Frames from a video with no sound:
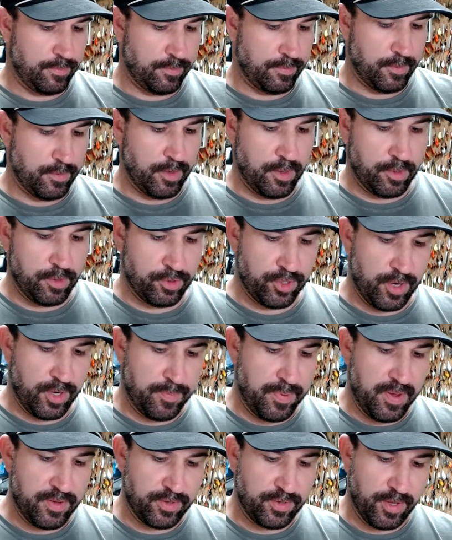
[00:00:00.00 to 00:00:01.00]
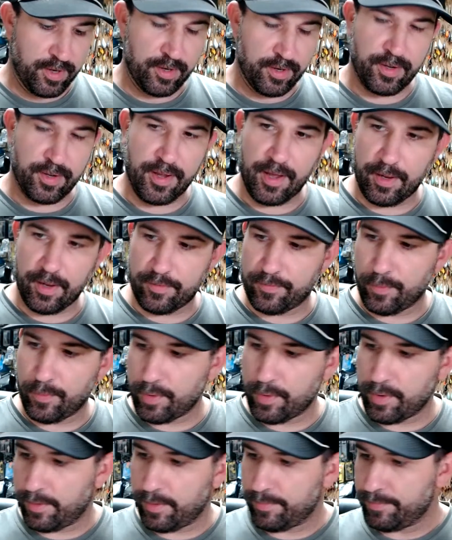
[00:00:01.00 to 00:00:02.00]
You know, JP's headed to
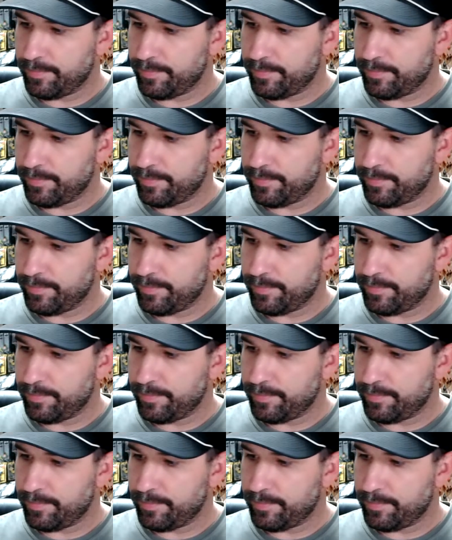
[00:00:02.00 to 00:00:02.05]
California.